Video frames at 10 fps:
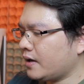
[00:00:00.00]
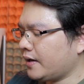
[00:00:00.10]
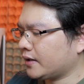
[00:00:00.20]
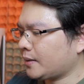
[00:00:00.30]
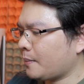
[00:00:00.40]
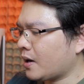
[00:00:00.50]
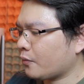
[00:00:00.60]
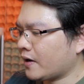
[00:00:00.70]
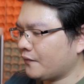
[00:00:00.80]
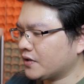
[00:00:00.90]
and at the back,
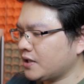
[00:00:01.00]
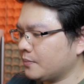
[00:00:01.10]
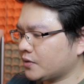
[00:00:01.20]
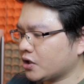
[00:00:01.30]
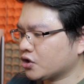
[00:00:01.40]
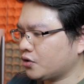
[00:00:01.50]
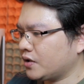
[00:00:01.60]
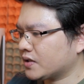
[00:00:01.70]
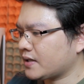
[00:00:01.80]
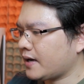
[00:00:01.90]
we have the same texture
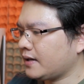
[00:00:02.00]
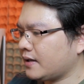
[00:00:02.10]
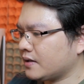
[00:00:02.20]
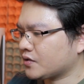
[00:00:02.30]
design and